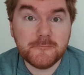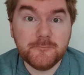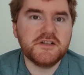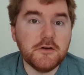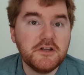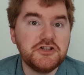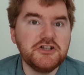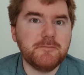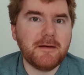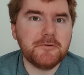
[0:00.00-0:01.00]
So the
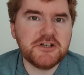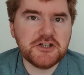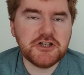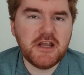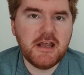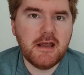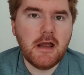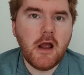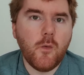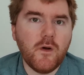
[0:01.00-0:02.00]
Ginger Mathematician here
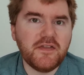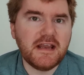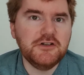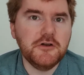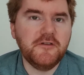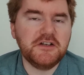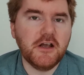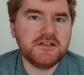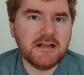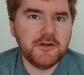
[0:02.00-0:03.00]
with a new
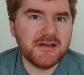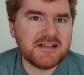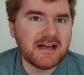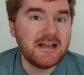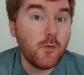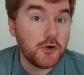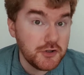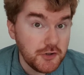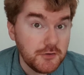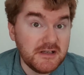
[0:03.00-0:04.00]
video telling you exactly what
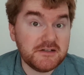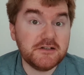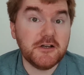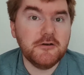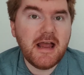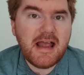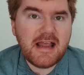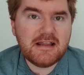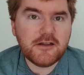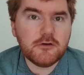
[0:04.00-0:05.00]
you need to do
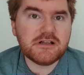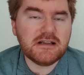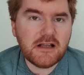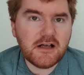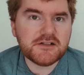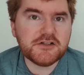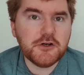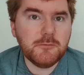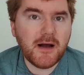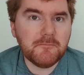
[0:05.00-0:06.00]
in those last
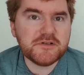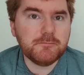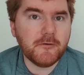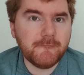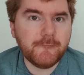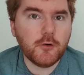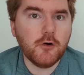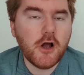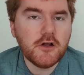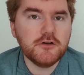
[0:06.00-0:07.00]
two months
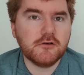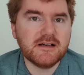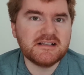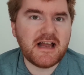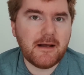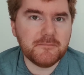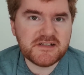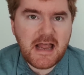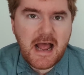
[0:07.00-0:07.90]
before your exams.